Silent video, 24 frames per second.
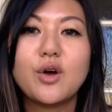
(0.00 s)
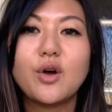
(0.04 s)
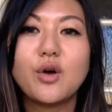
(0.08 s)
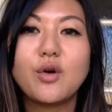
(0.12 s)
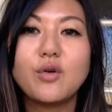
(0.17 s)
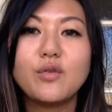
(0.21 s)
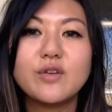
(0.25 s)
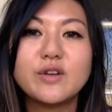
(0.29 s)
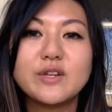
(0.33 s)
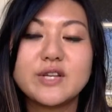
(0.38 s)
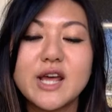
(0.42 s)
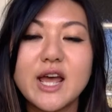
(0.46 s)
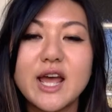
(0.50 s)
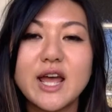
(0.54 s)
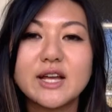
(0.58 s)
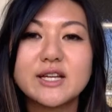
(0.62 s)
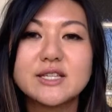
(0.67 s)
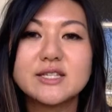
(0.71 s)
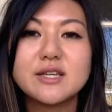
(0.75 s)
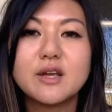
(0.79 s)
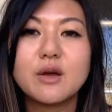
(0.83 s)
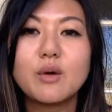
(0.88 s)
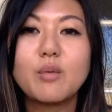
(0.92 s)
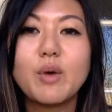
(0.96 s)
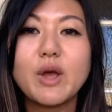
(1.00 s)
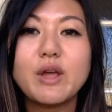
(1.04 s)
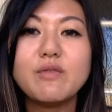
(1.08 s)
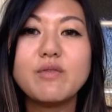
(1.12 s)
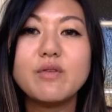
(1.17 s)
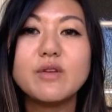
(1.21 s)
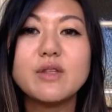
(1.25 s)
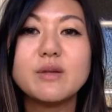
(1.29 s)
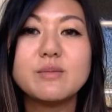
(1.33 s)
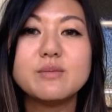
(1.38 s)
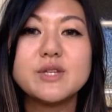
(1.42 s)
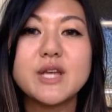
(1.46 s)
over text, wait
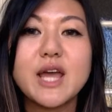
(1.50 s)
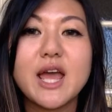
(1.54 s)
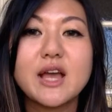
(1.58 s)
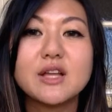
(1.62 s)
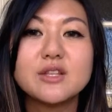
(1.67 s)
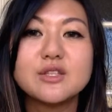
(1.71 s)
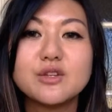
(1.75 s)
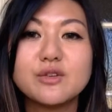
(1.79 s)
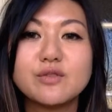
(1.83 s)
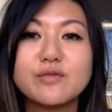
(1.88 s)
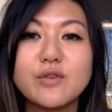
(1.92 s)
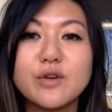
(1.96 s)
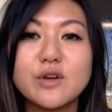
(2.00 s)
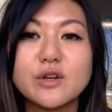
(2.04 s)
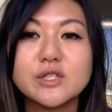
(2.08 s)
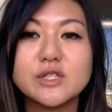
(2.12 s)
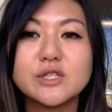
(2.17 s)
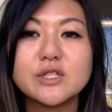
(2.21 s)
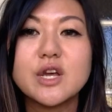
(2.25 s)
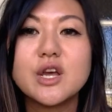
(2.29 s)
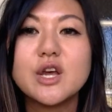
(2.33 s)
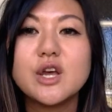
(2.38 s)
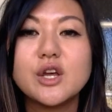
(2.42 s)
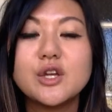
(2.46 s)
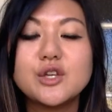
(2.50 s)
for them to answer first.